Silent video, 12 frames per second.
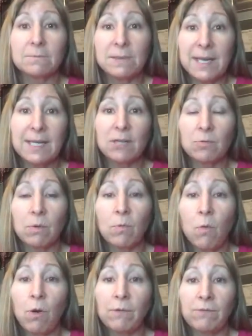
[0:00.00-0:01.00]
planning a
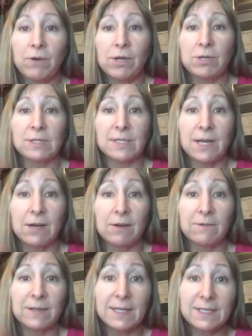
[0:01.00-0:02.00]
reward for
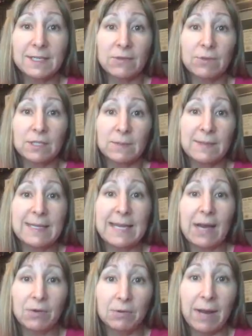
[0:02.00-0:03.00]
yourself isn't going to be
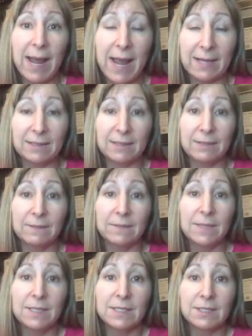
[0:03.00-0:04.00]
counteractive
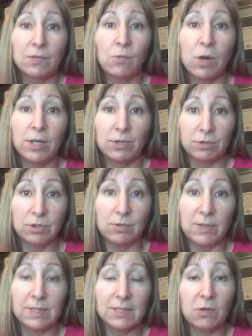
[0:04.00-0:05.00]
to what you're
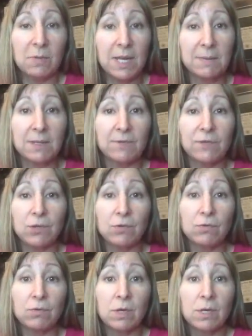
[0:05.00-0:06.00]
doing. So maybe if
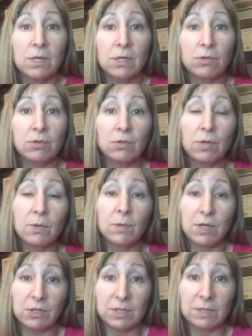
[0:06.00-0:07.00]
you're doing what you're